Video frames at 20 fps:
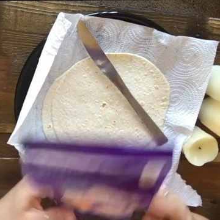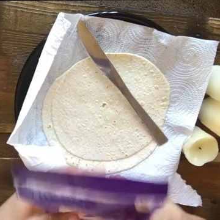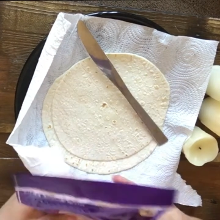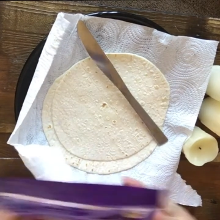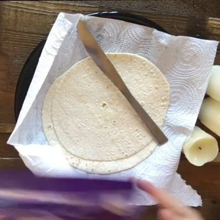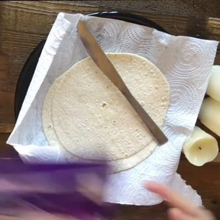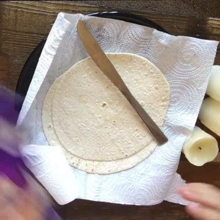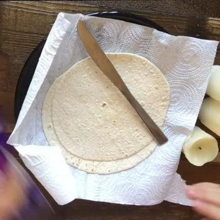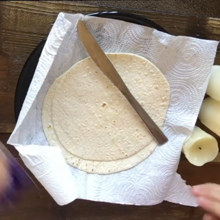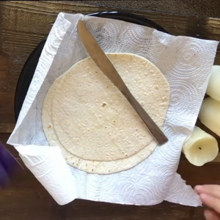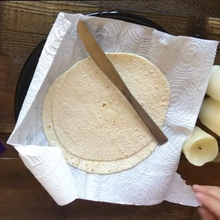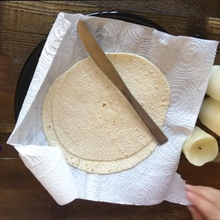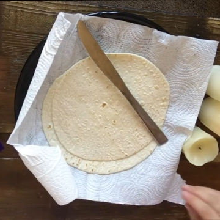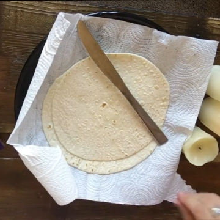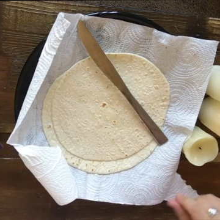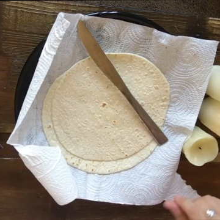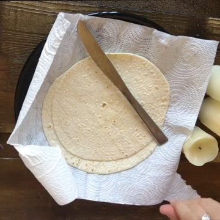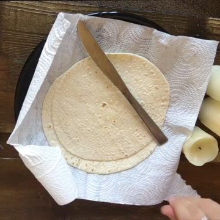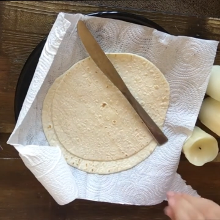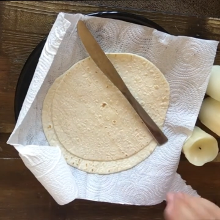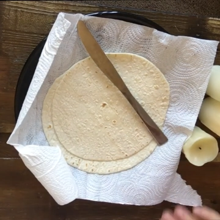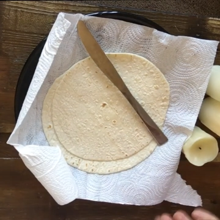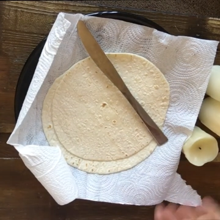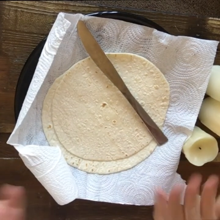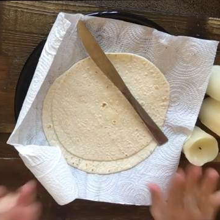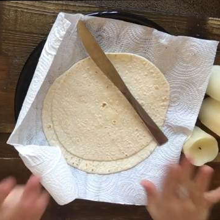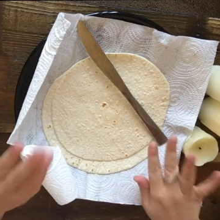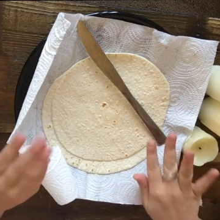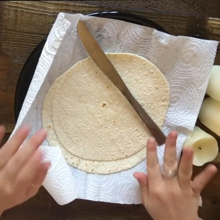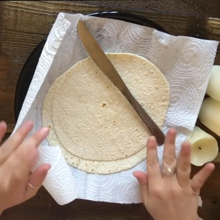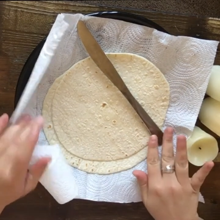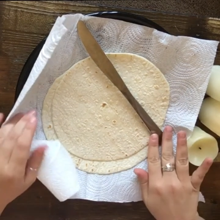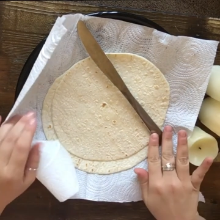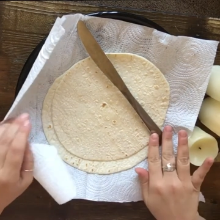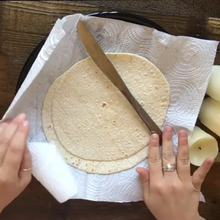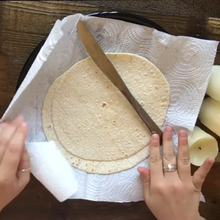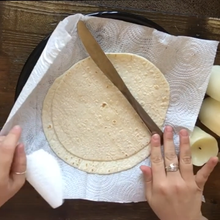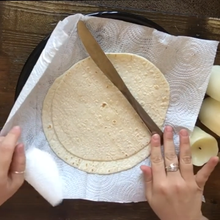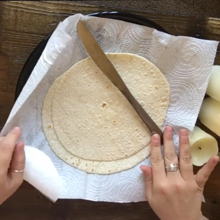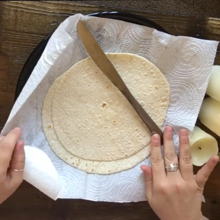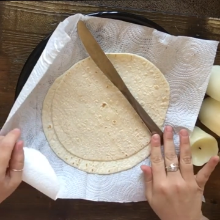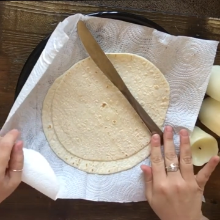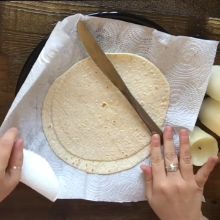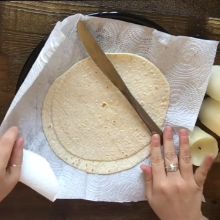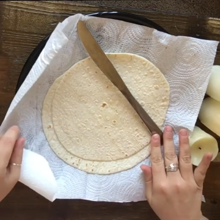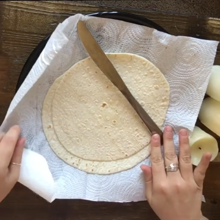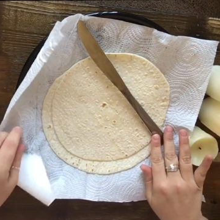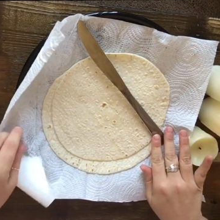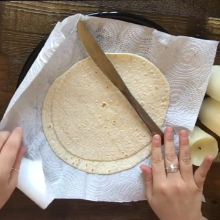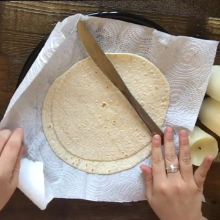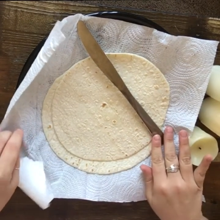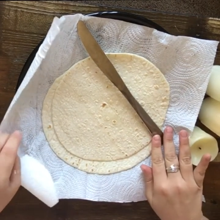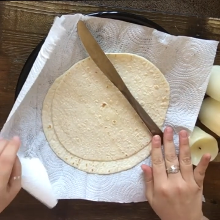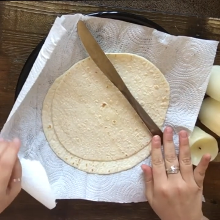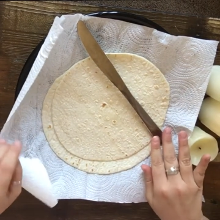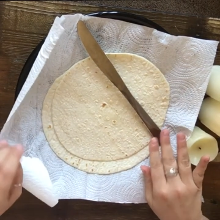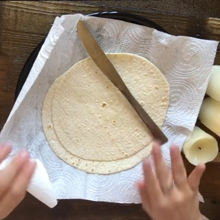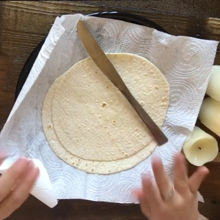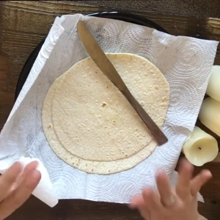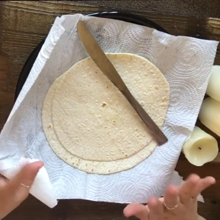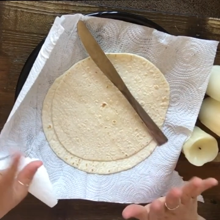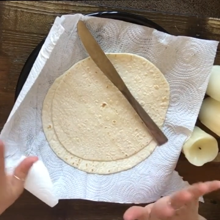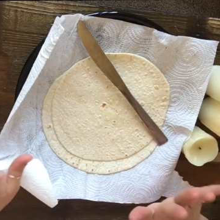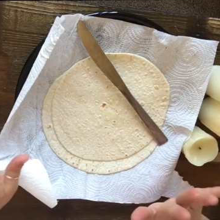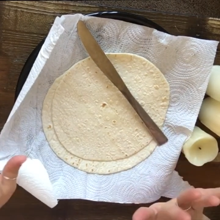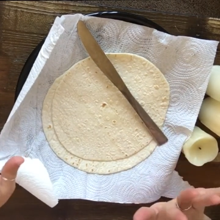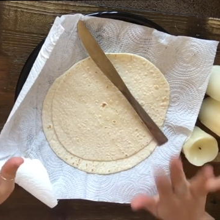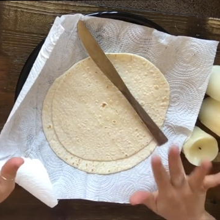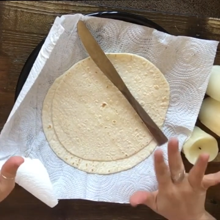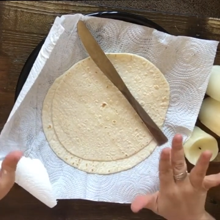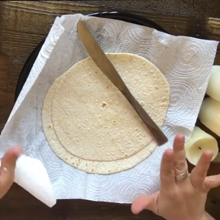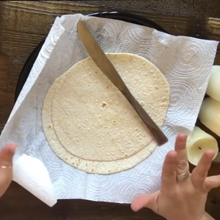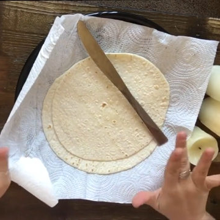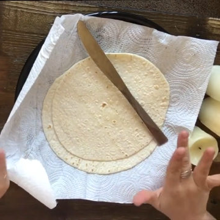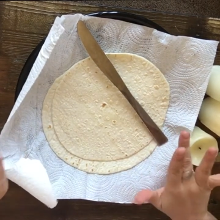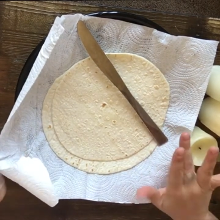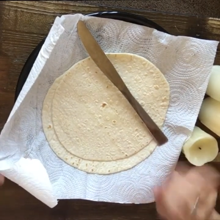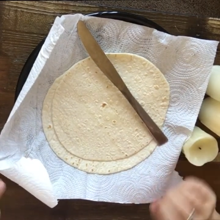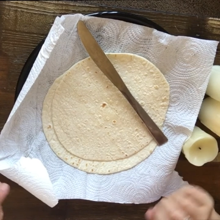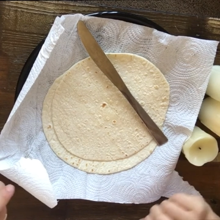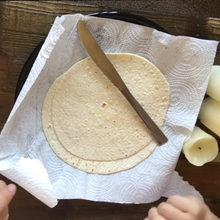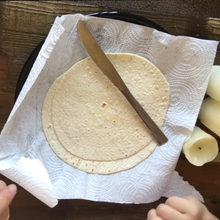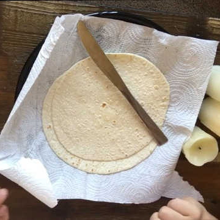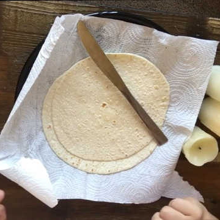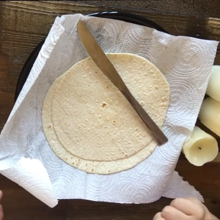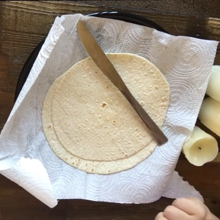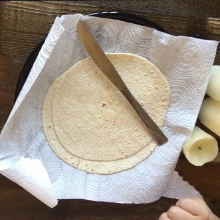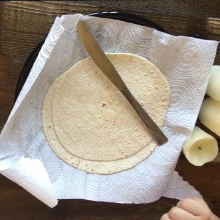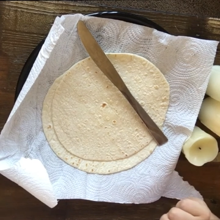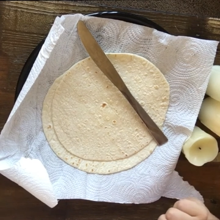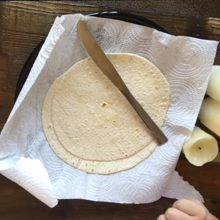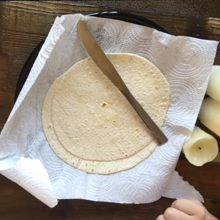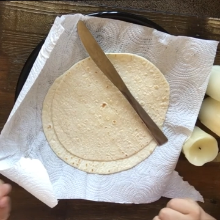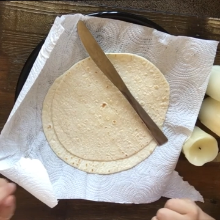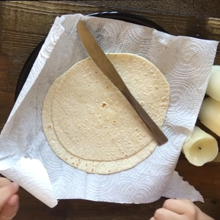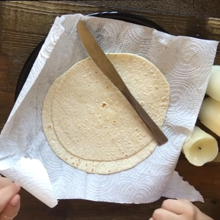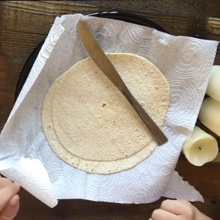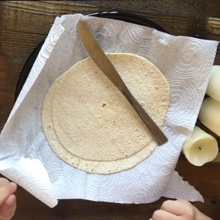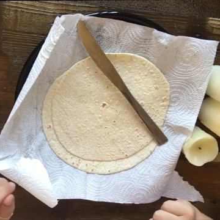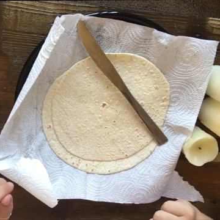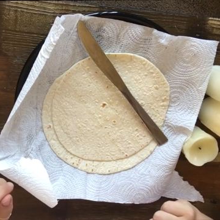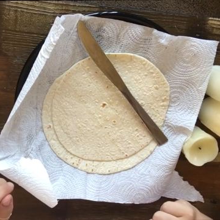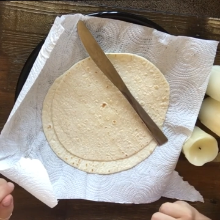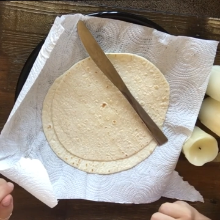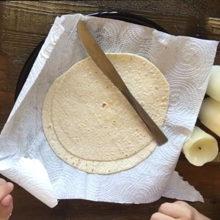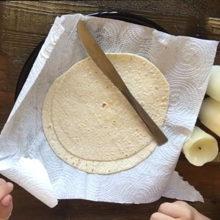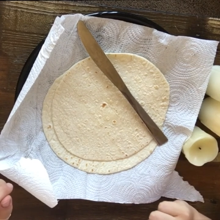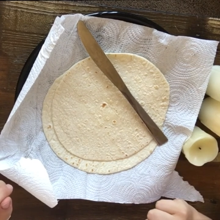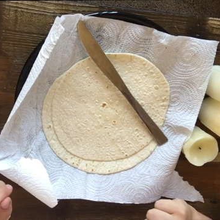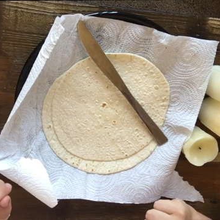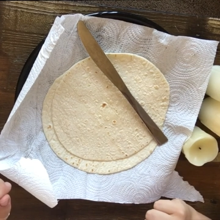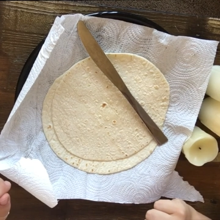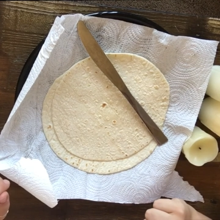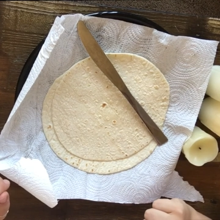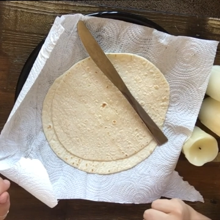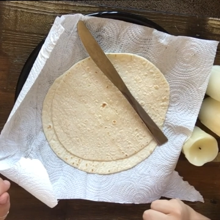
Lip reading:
No face is visible, so there are no lips to read.